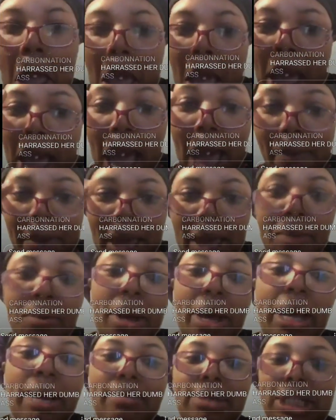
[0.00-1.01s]
I'm keep
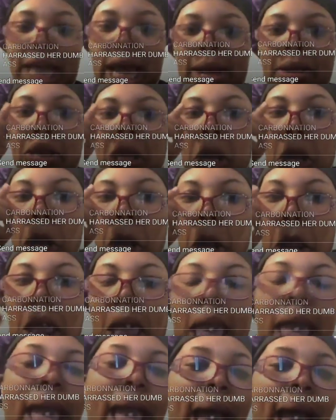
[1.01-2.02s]
100 with y'all.
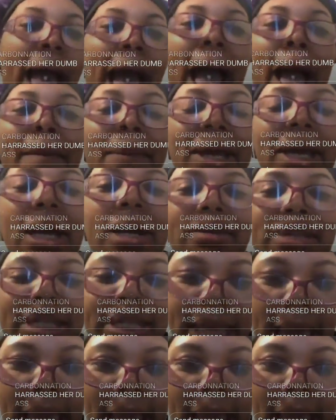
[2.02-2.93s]
I'll be upset.